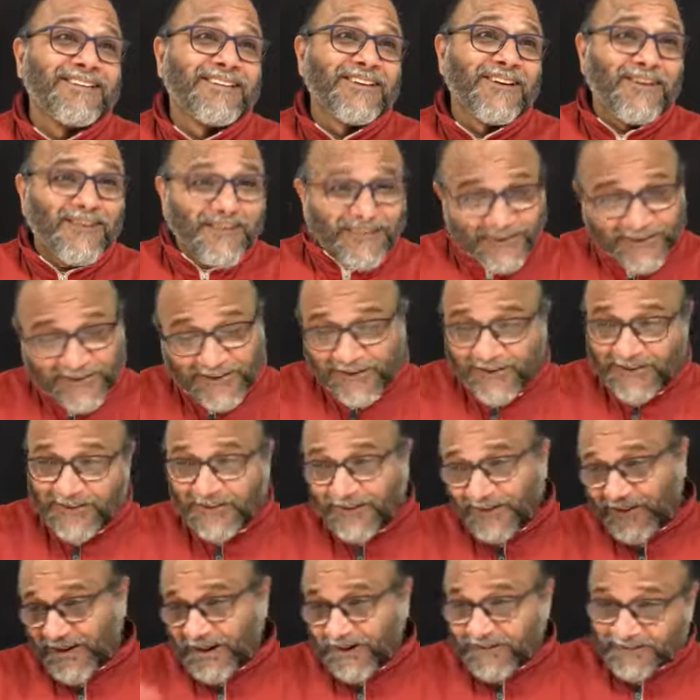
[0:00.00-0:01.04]
So
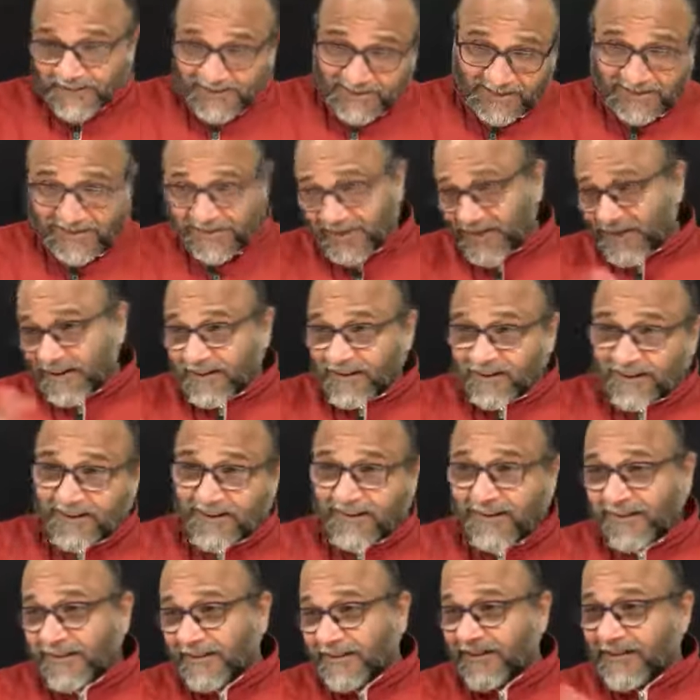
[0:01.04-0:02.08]
you'll have a satsang.
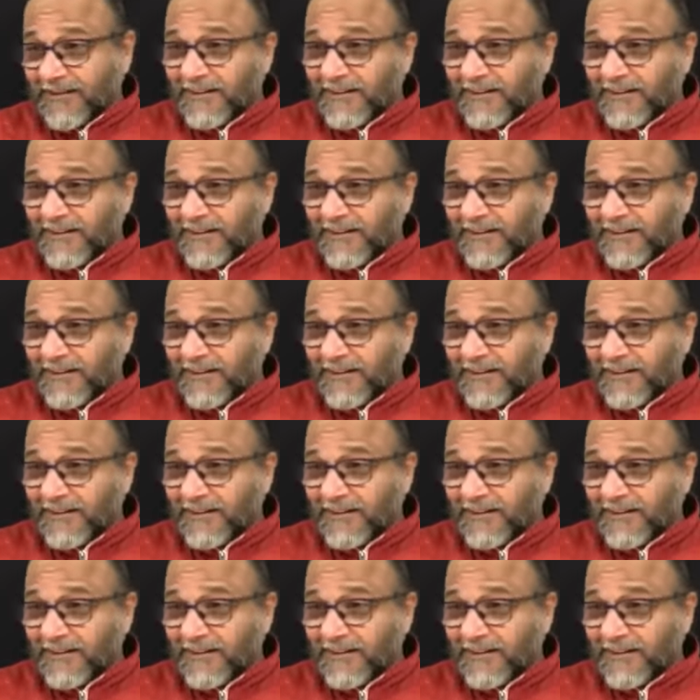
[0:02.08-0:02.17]
Uh,